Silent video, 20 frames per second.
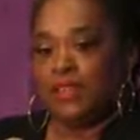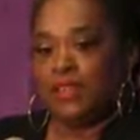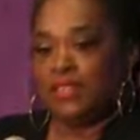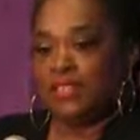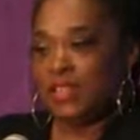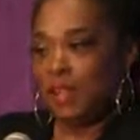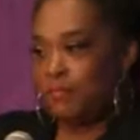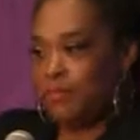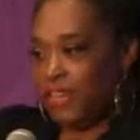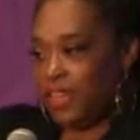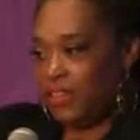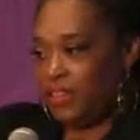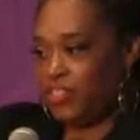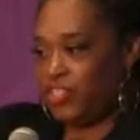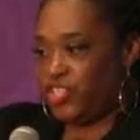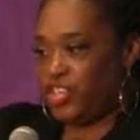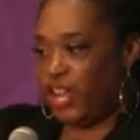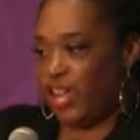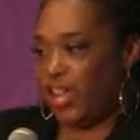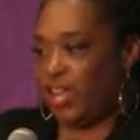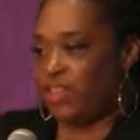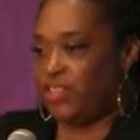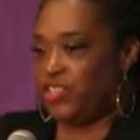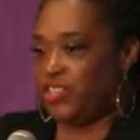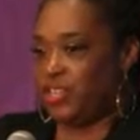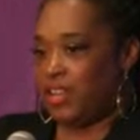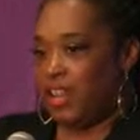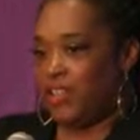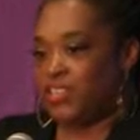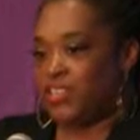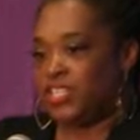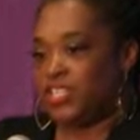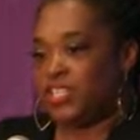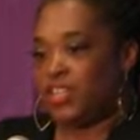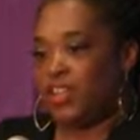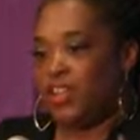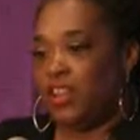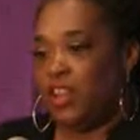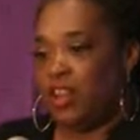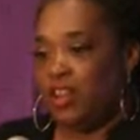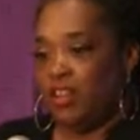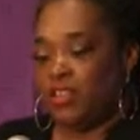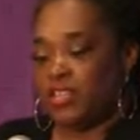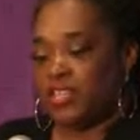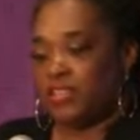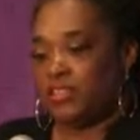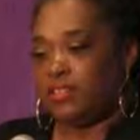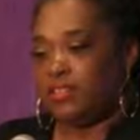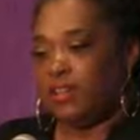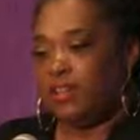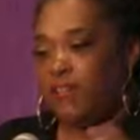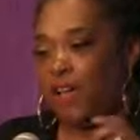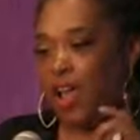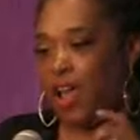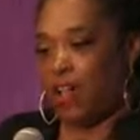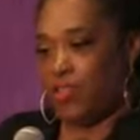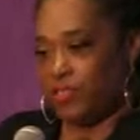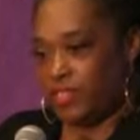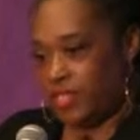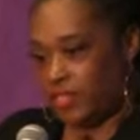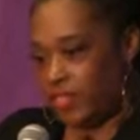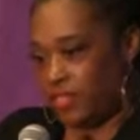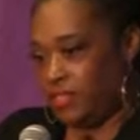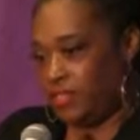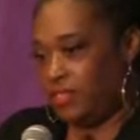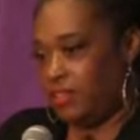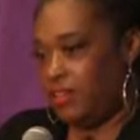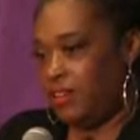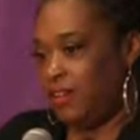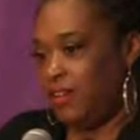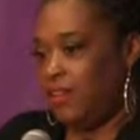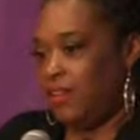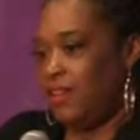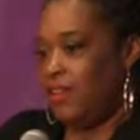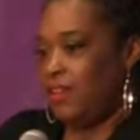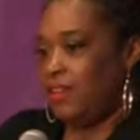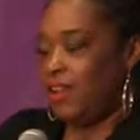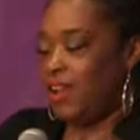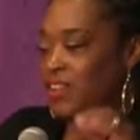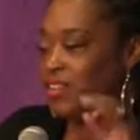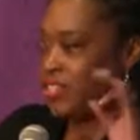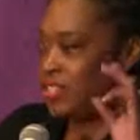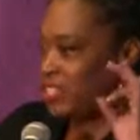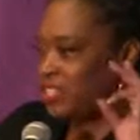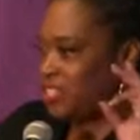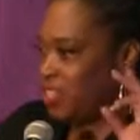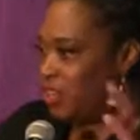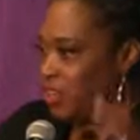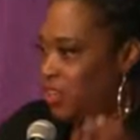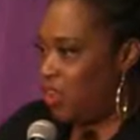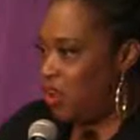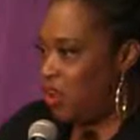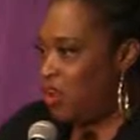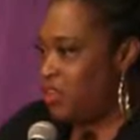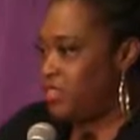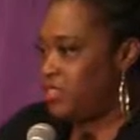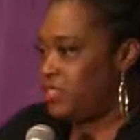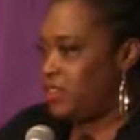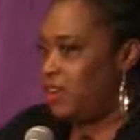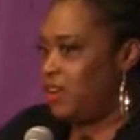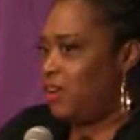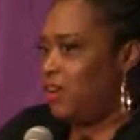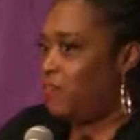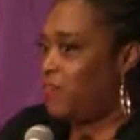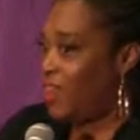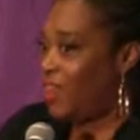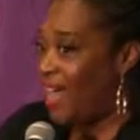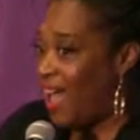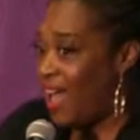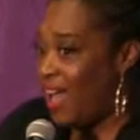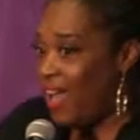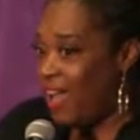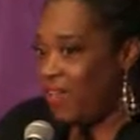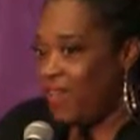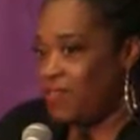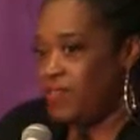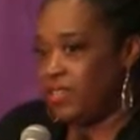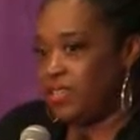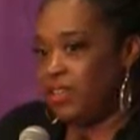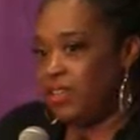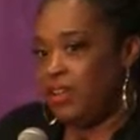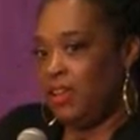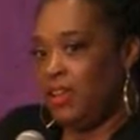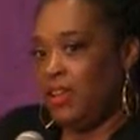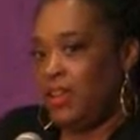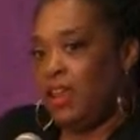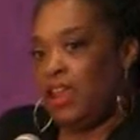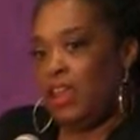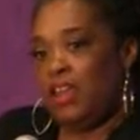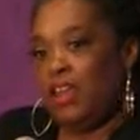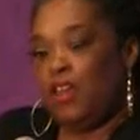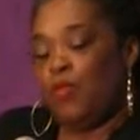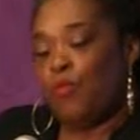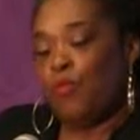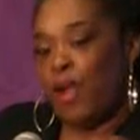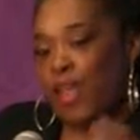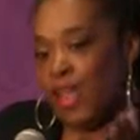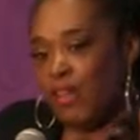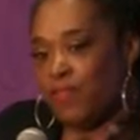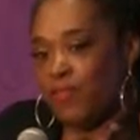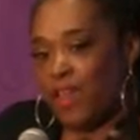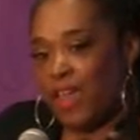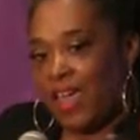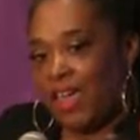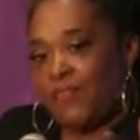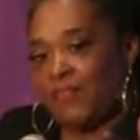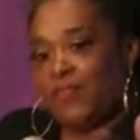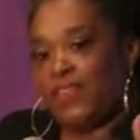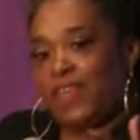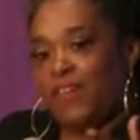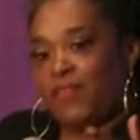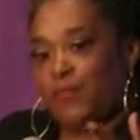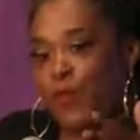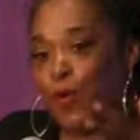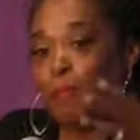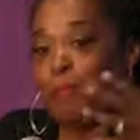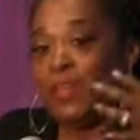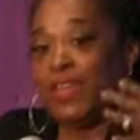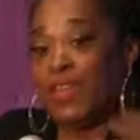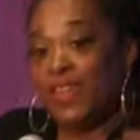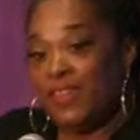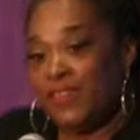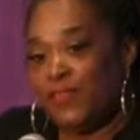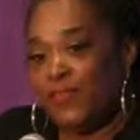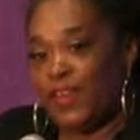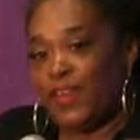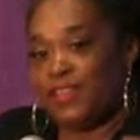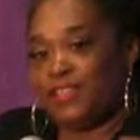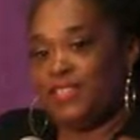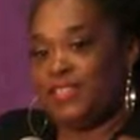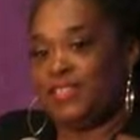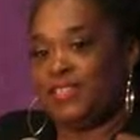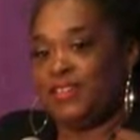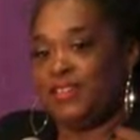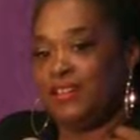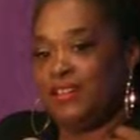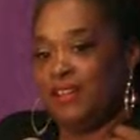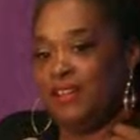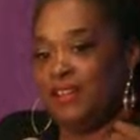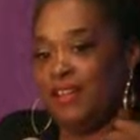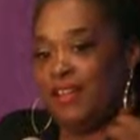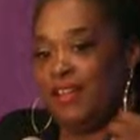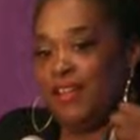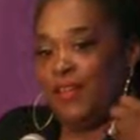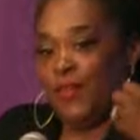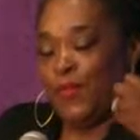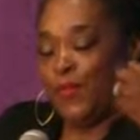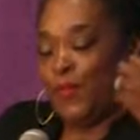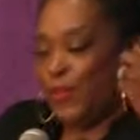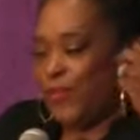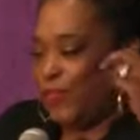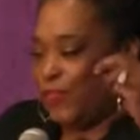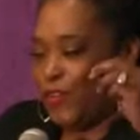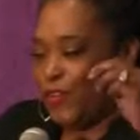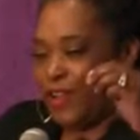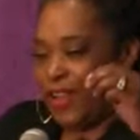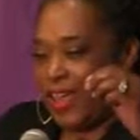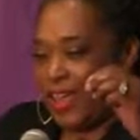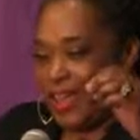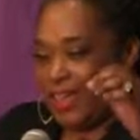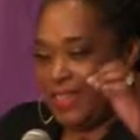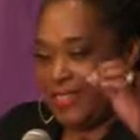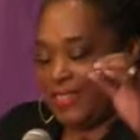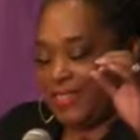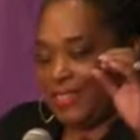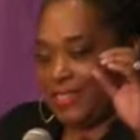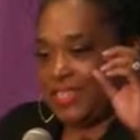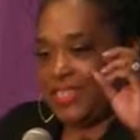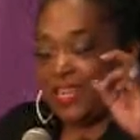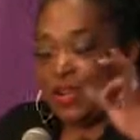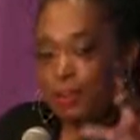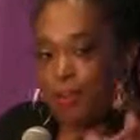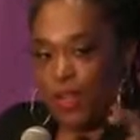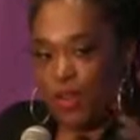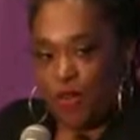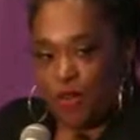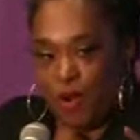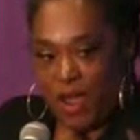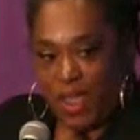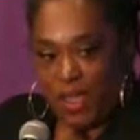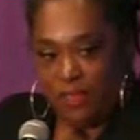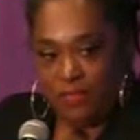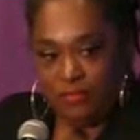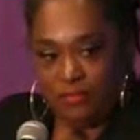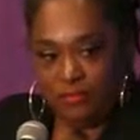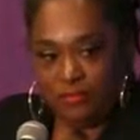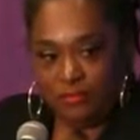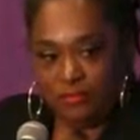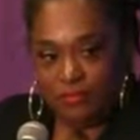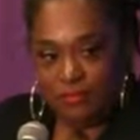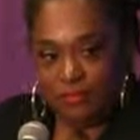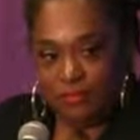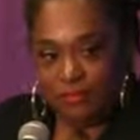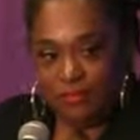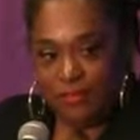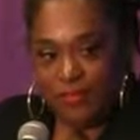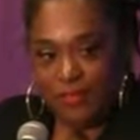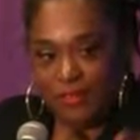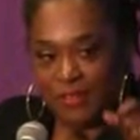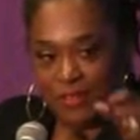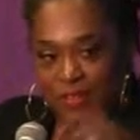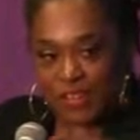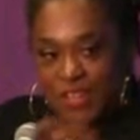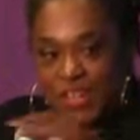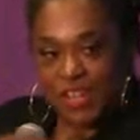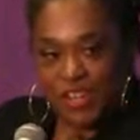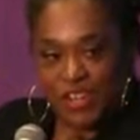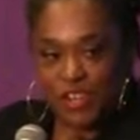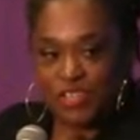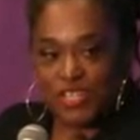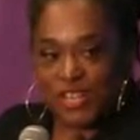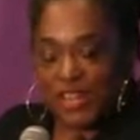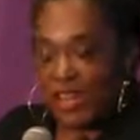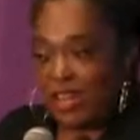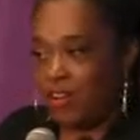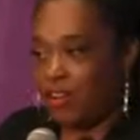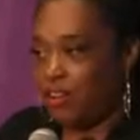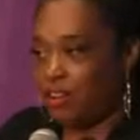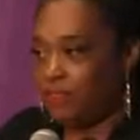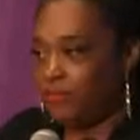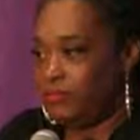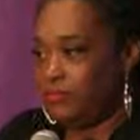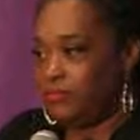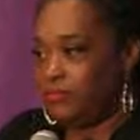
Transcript: Something changed, not just the loss of houses, not just the loss of lives, and a way of life that for many of us, we feel like it's slipping away 10 years later.